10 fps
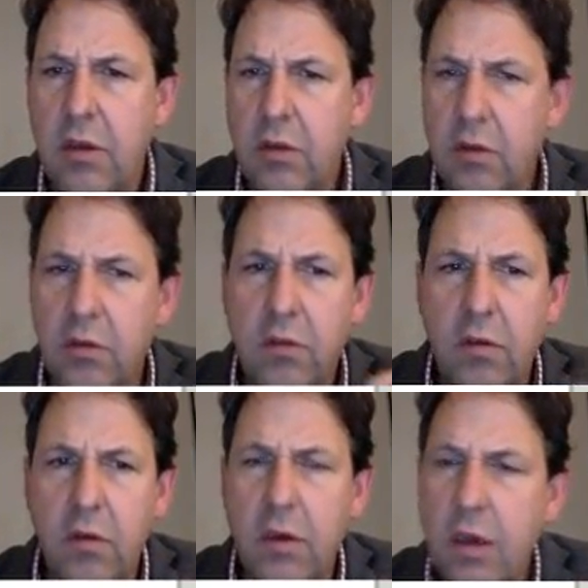
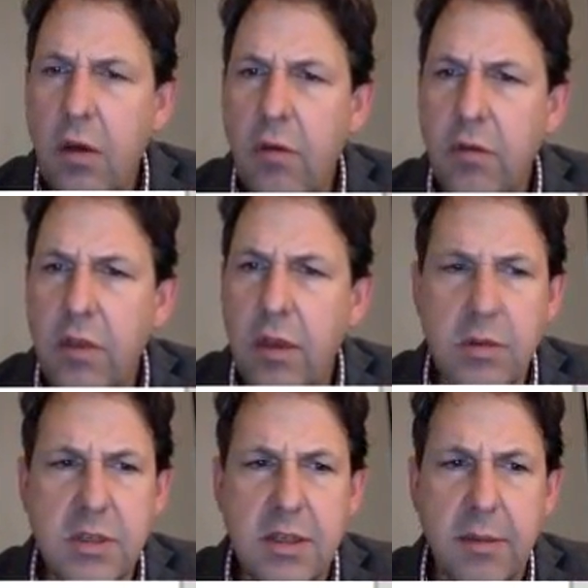So kick off there
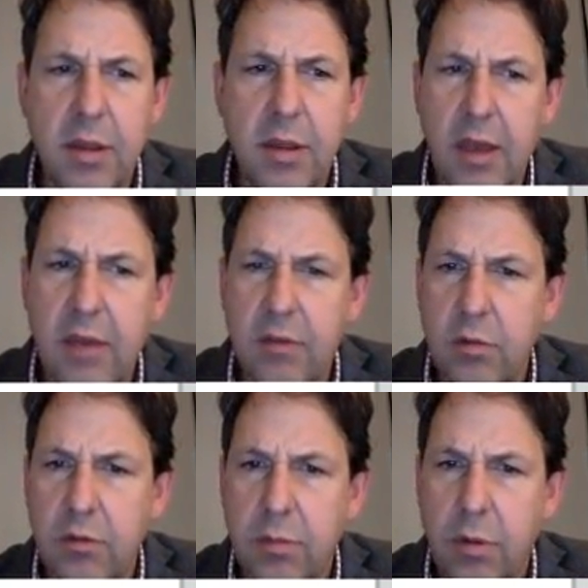with something that has a
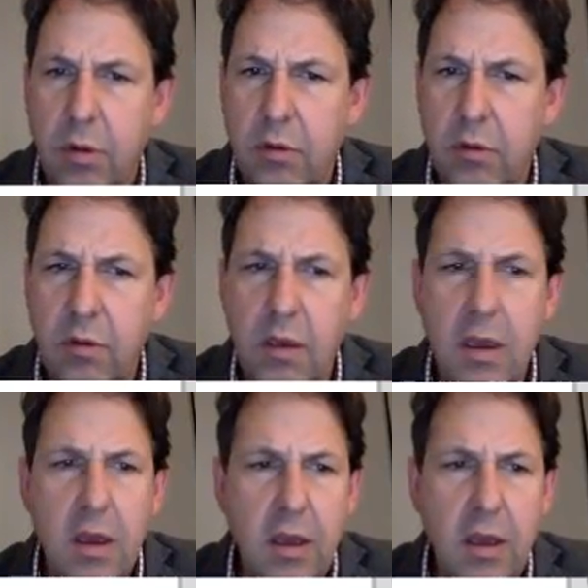response.
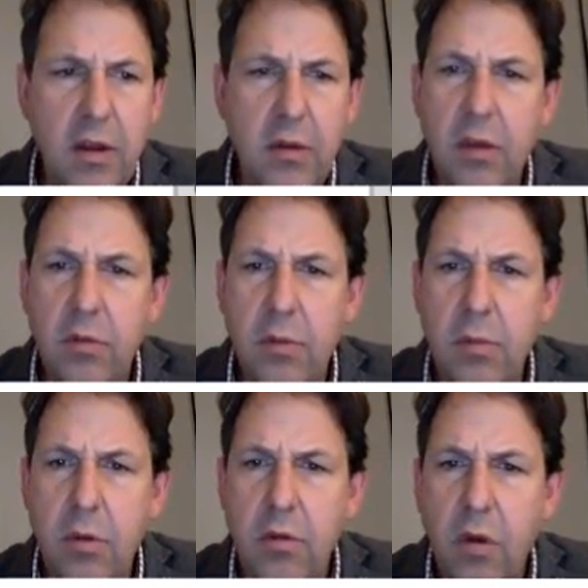And then as we
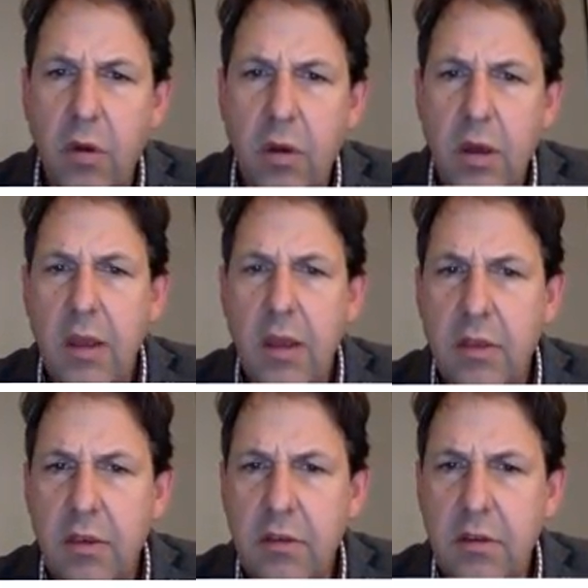move on,
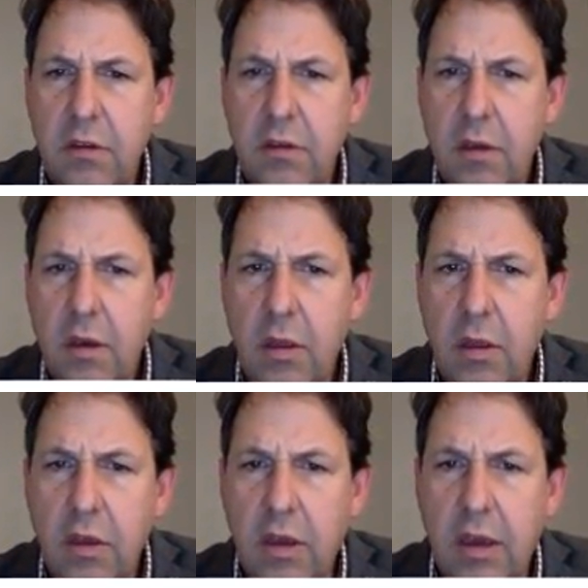this is
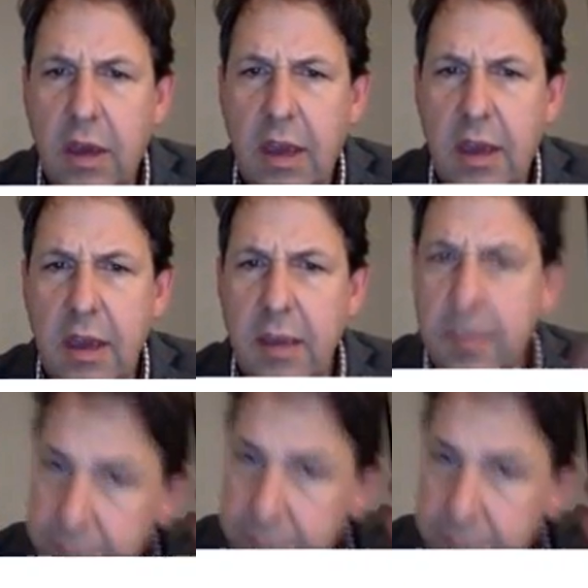the key